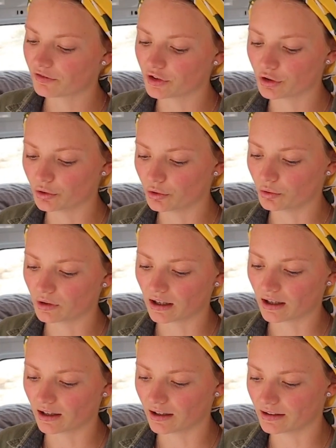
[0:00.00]
few
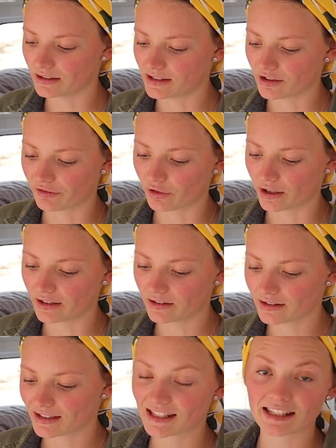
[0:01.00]
different
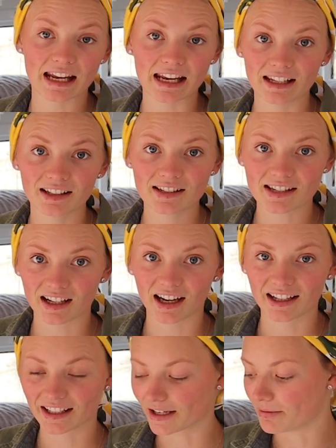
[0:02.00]
stains to
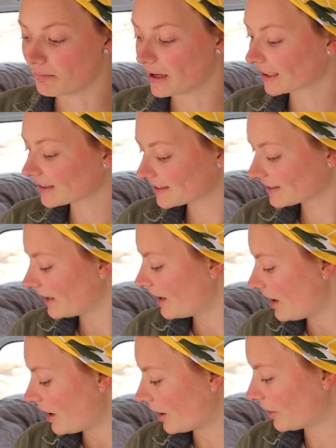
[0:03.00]
kind of get a mix
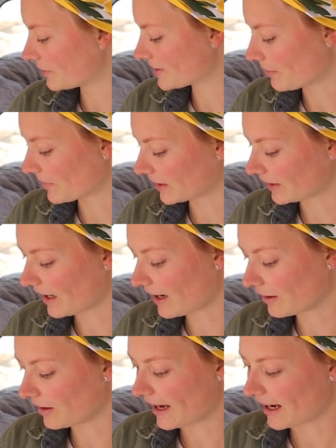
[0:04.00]
of something
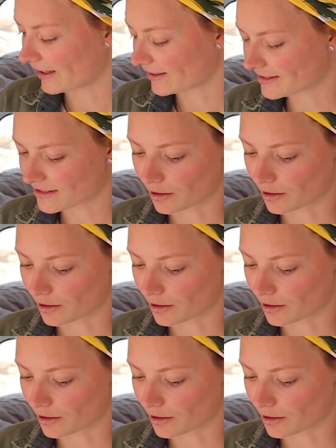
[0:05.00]
that had